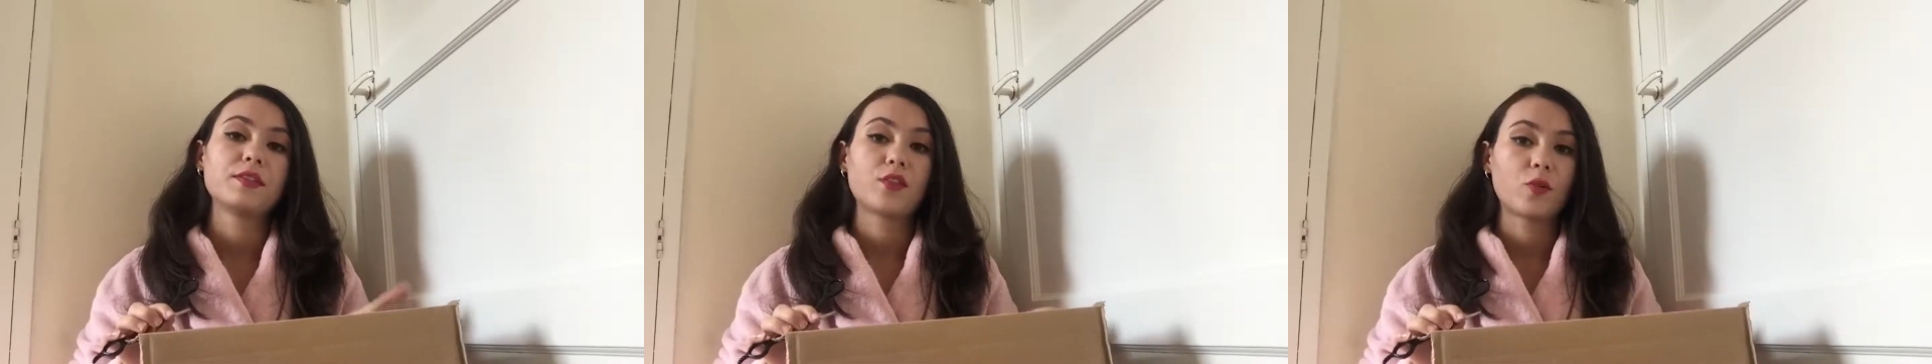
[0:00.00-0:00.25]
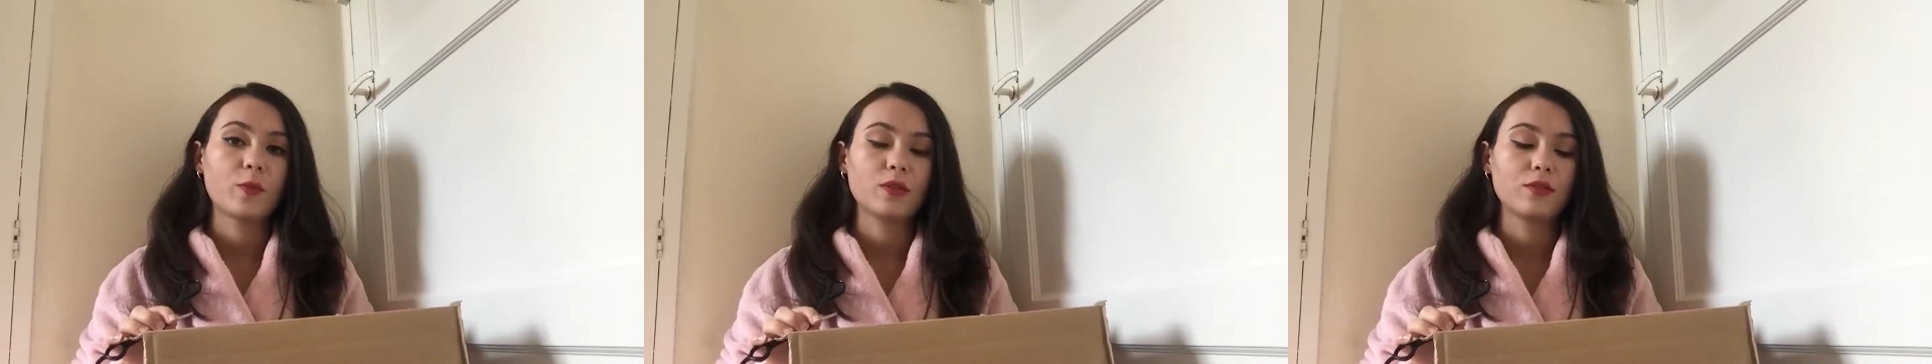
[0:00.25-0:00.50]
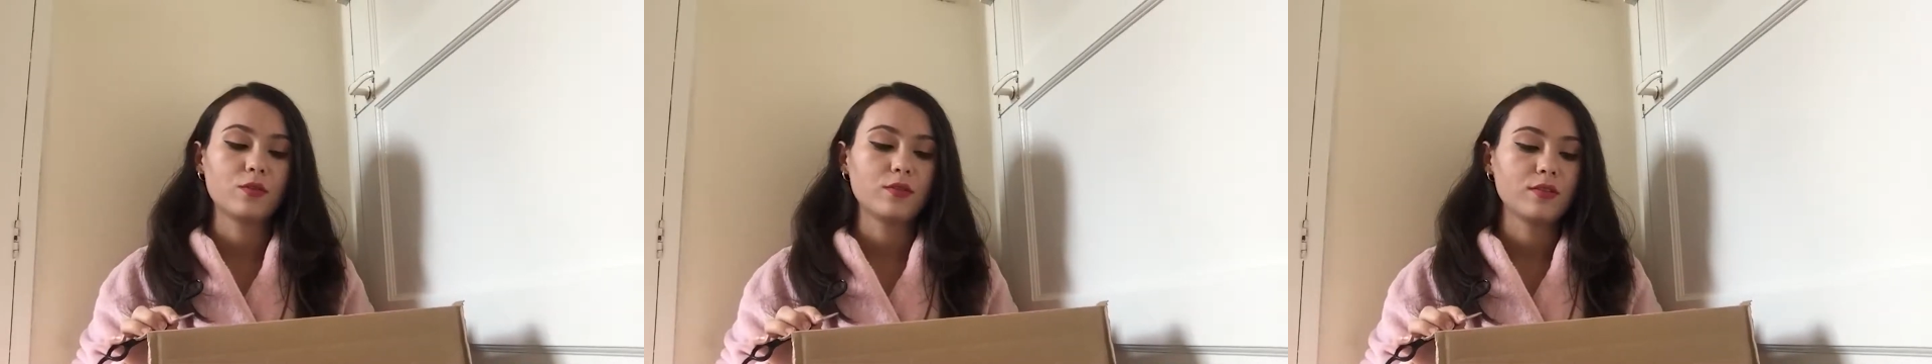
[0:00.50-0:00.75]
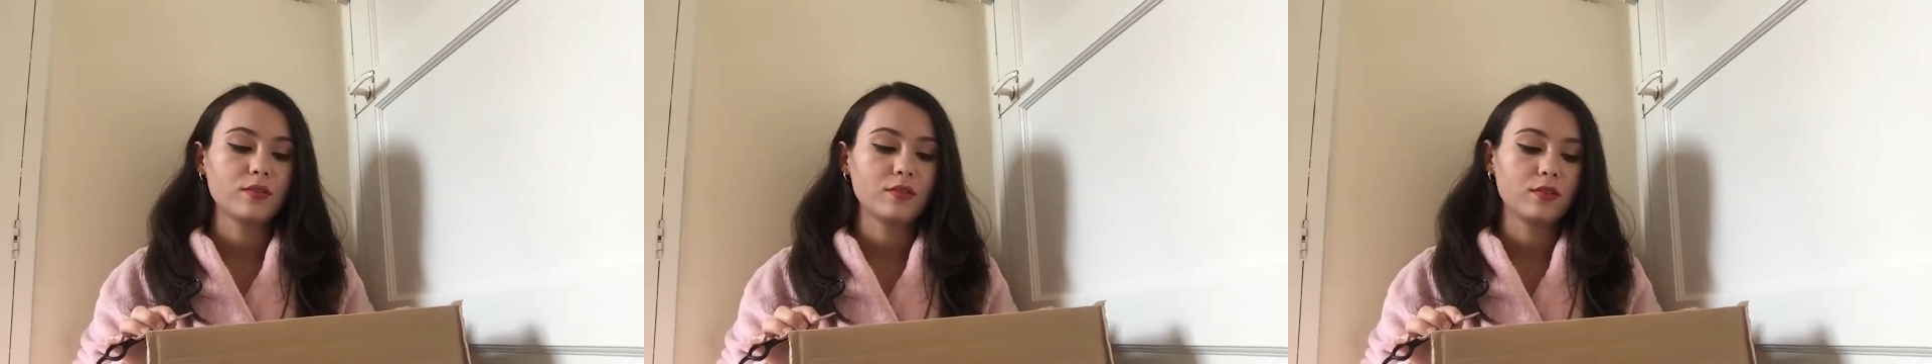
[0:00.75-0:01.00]
Starbucks
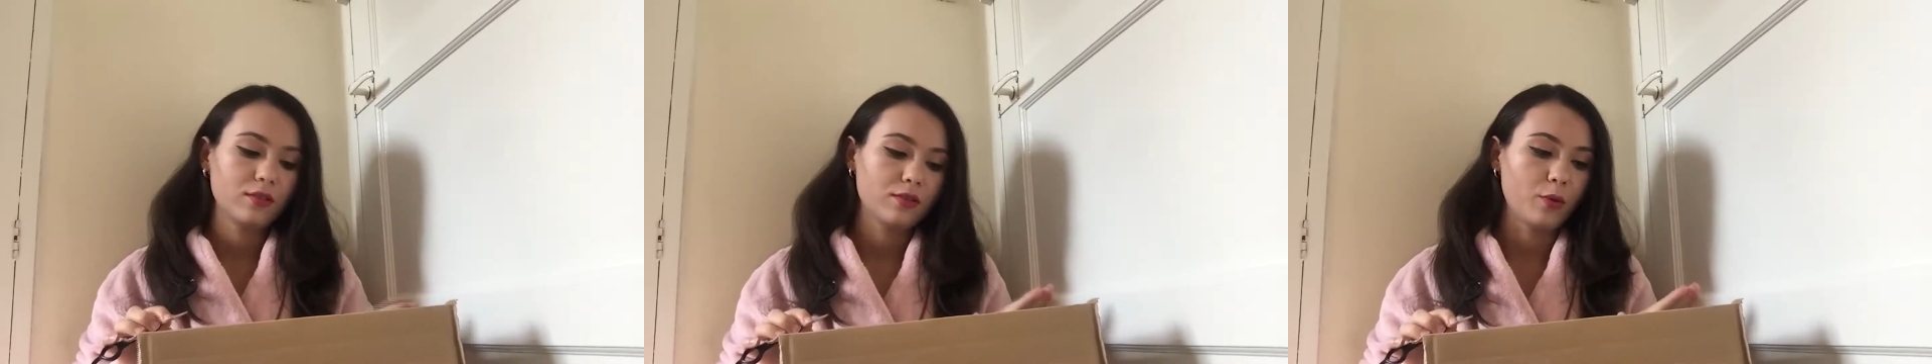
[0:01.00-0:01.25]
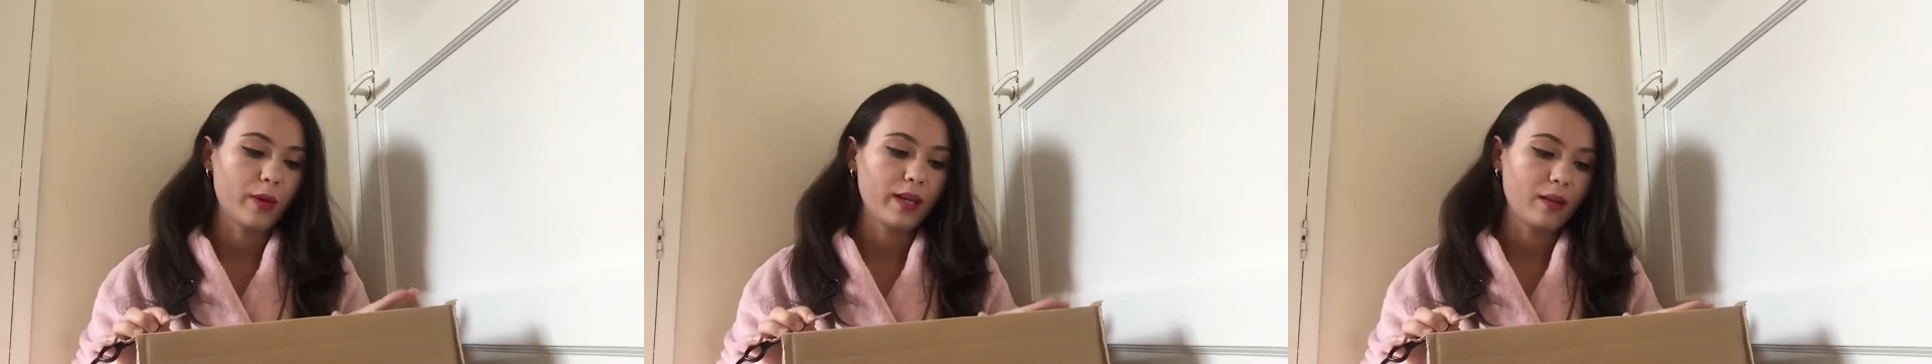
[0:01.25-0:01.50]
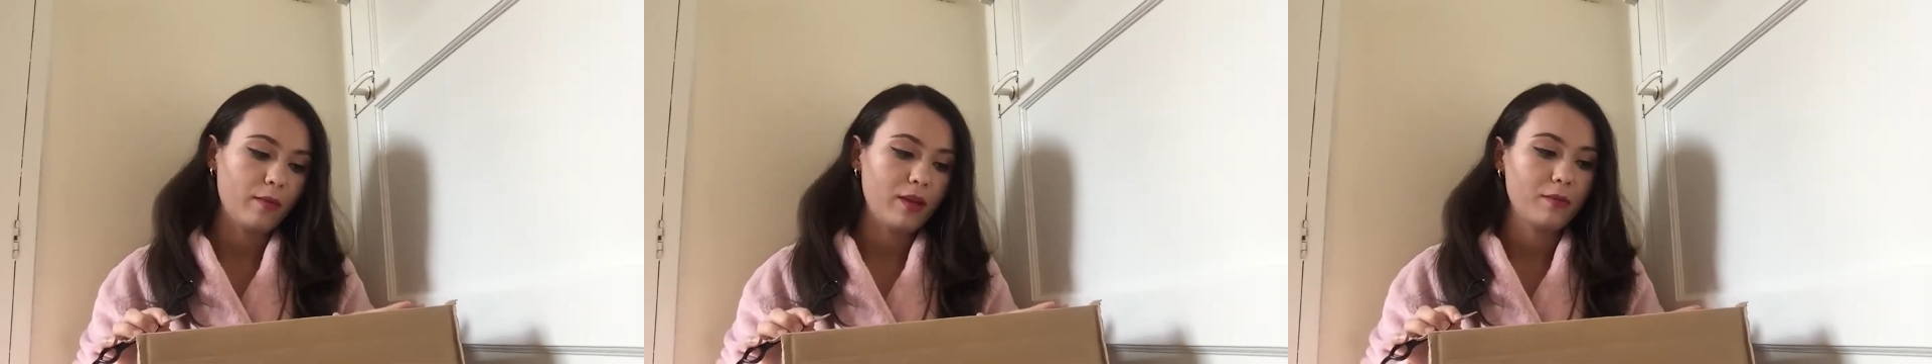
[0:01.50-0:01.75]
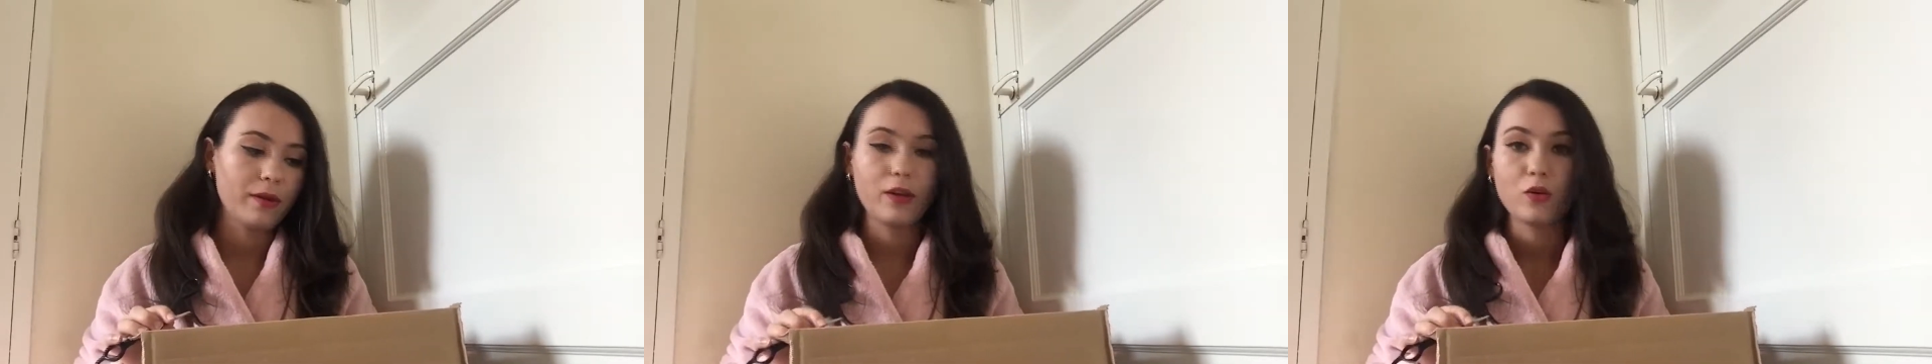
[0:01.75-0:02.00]
uses, so I can
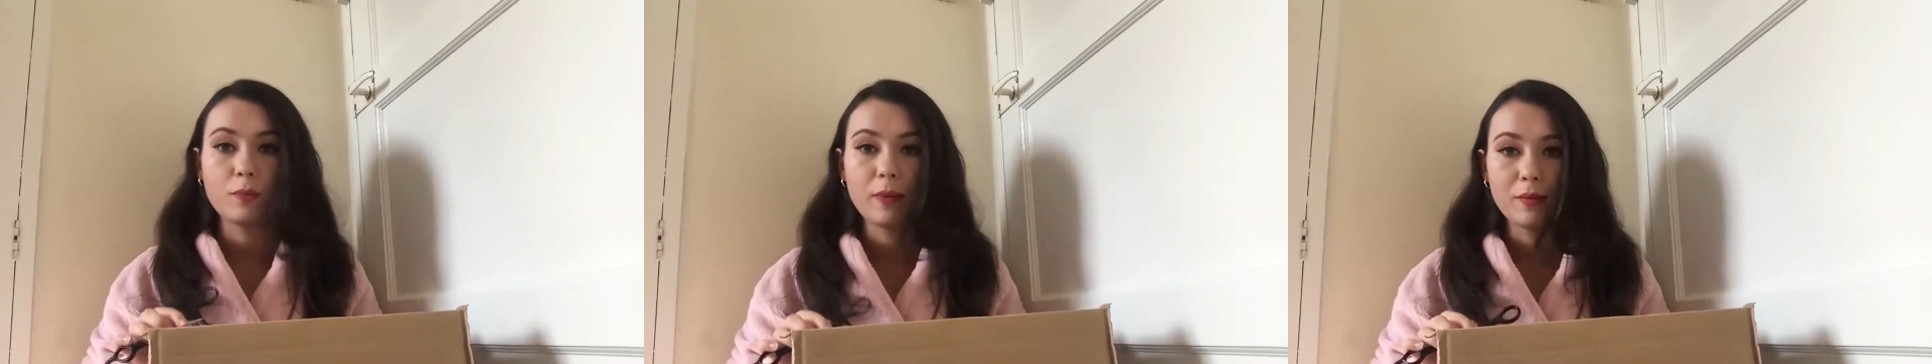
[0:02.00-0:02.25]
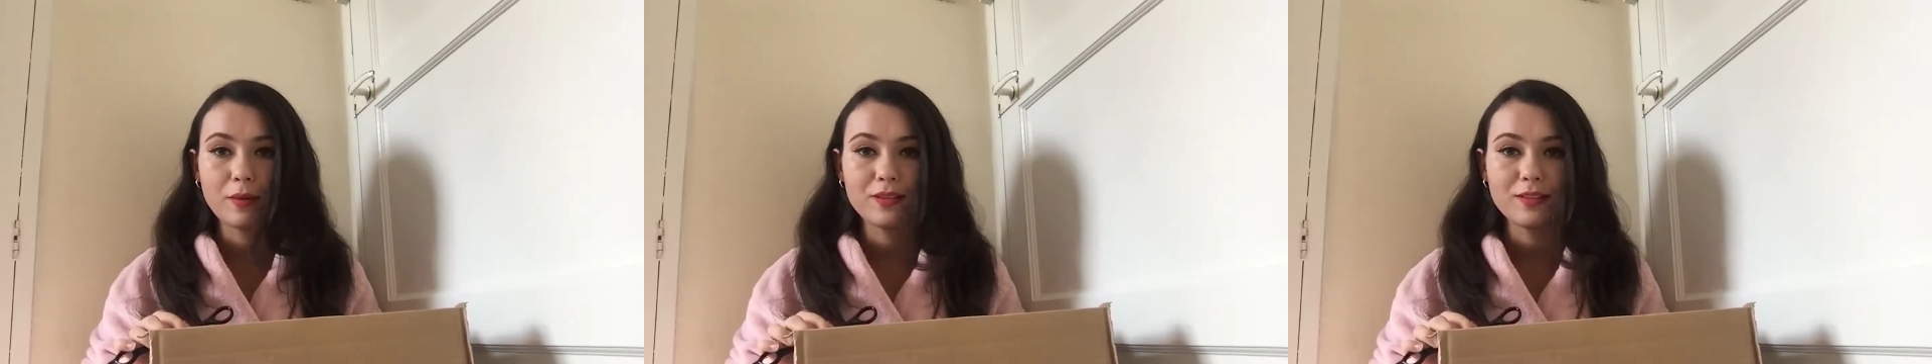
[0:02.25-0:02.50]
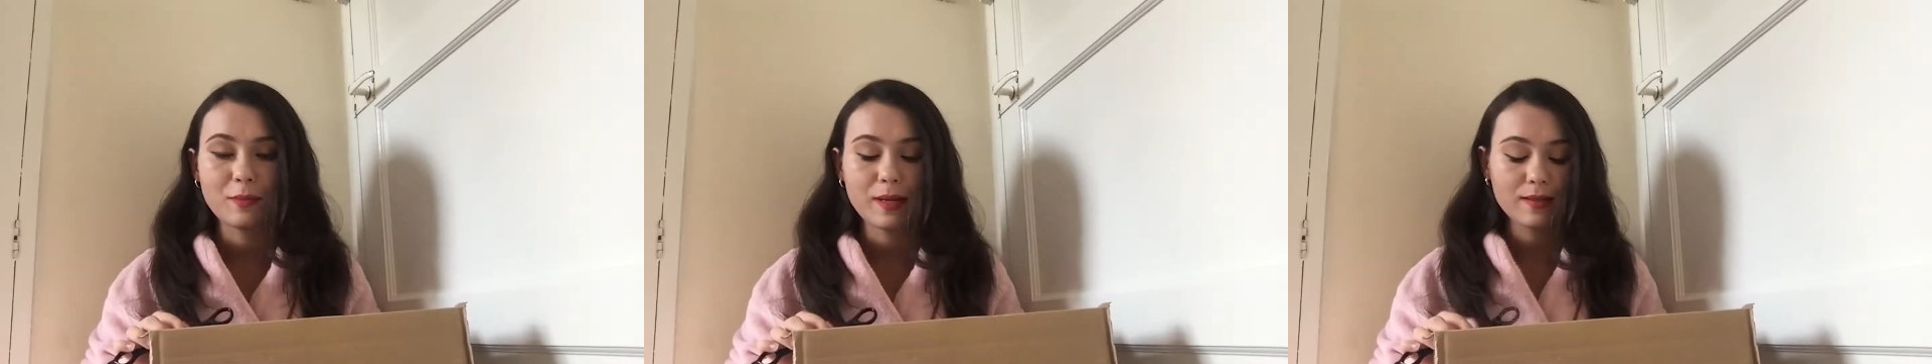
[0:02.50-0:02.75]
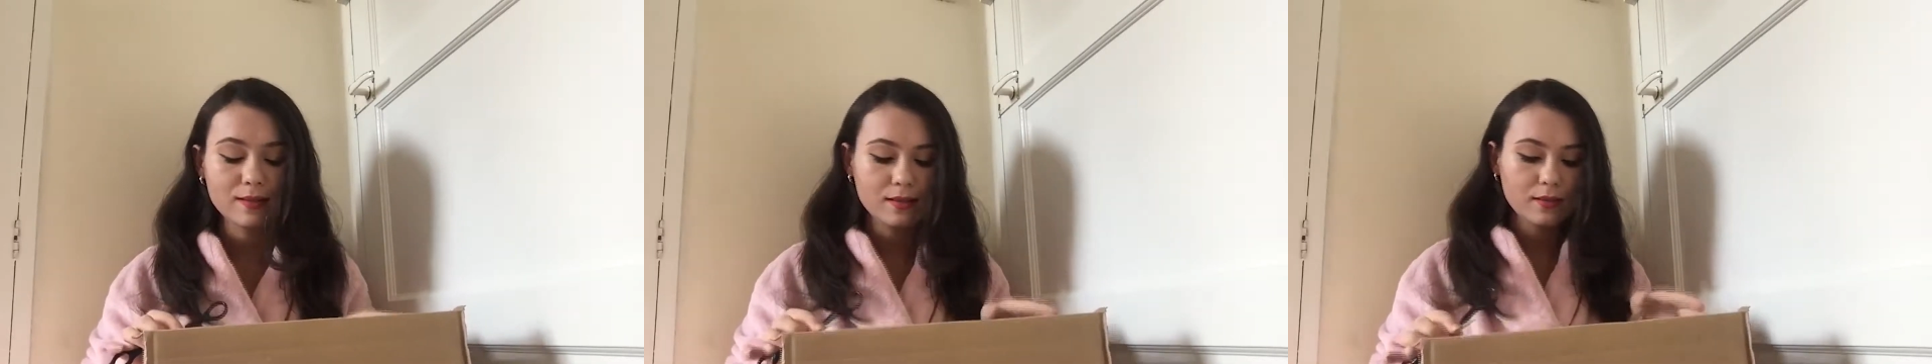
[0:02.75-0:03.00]
make my own pumpkin
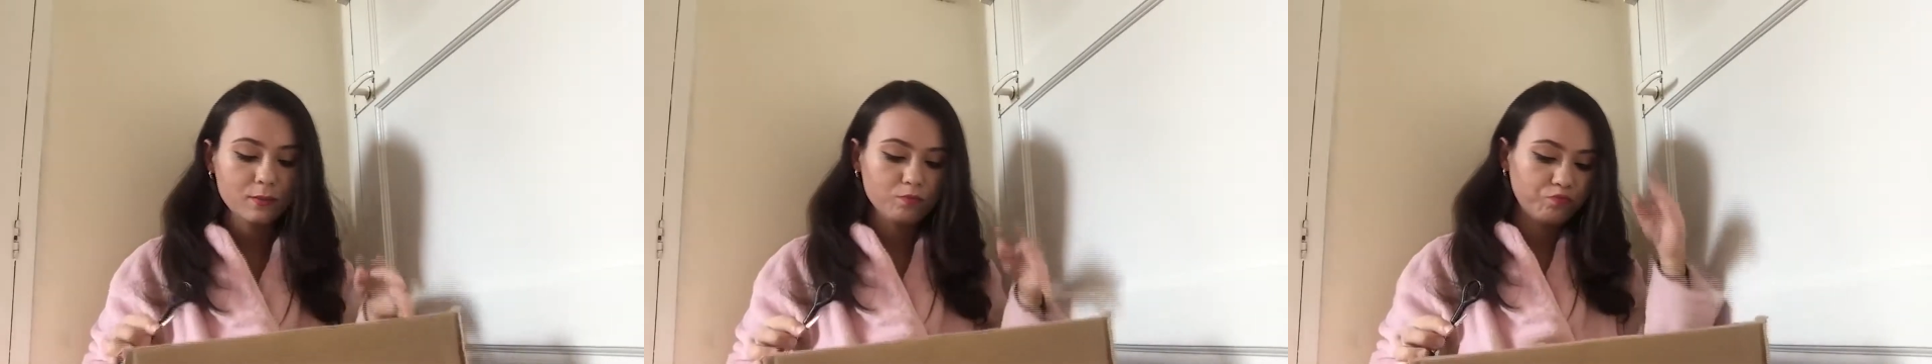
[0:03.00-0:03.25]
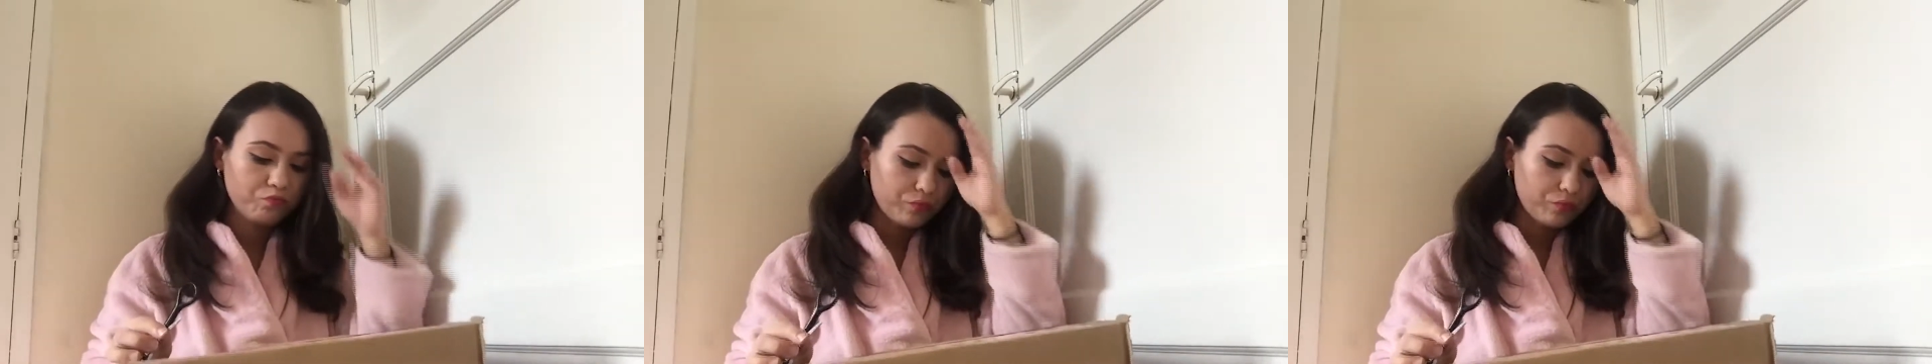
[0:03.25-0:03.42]
spices.